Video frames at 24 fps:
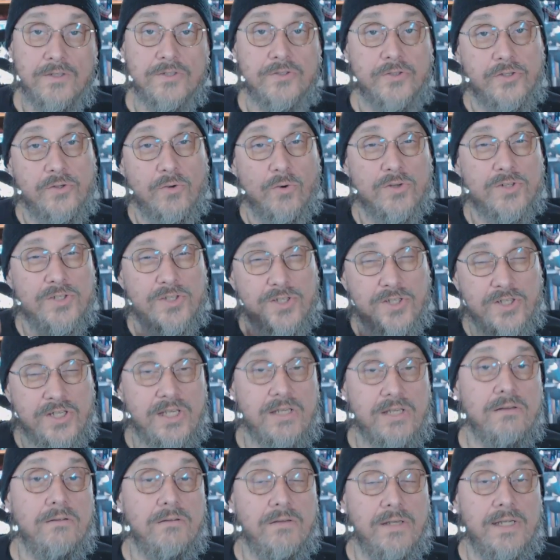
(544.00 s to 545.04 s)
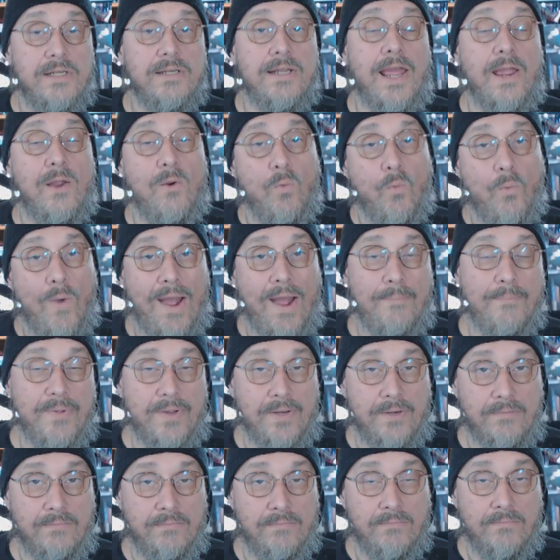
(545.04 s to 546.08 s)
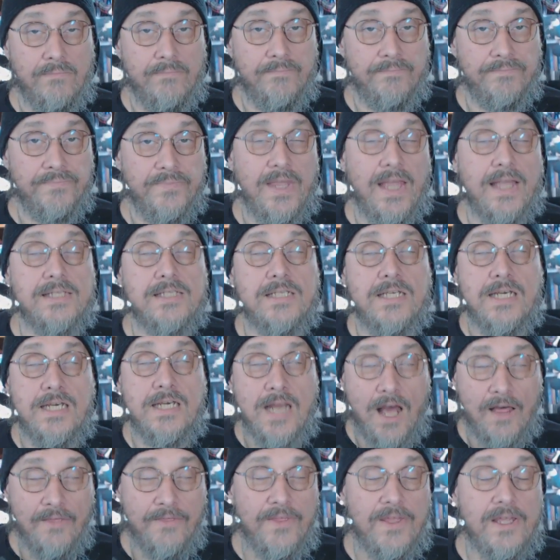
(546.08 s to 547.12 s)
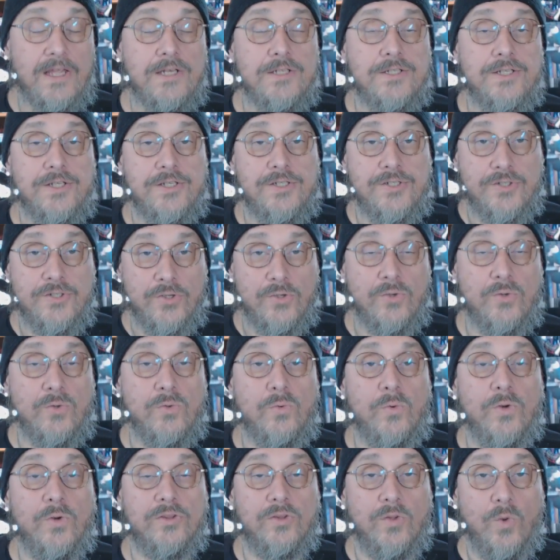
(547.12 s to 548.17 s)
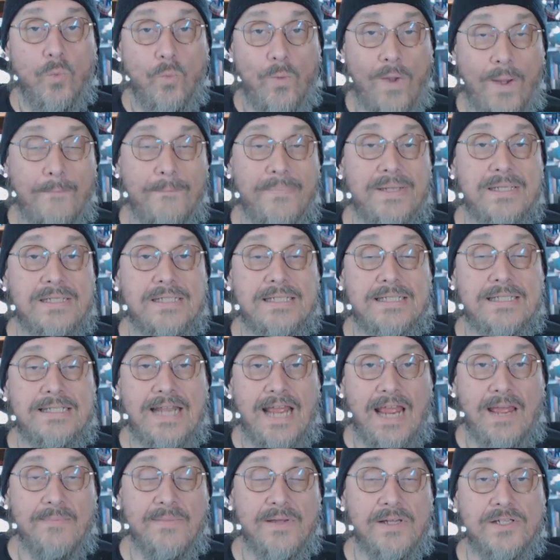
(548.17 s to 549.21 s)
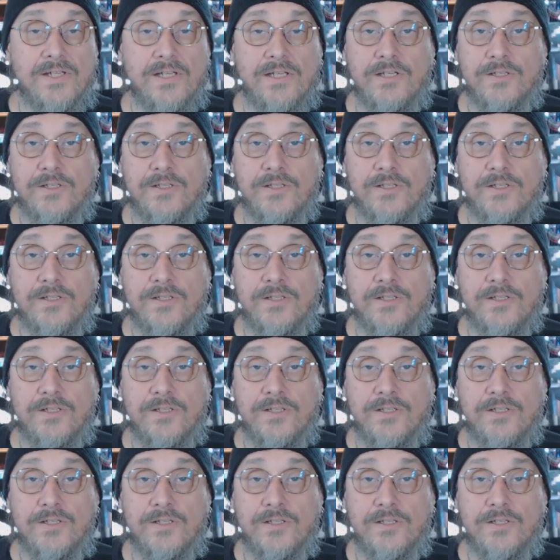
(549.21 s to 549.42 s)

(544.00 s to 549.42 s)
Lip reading: So your skill in a weapon has nothing to do with the weapon's damage.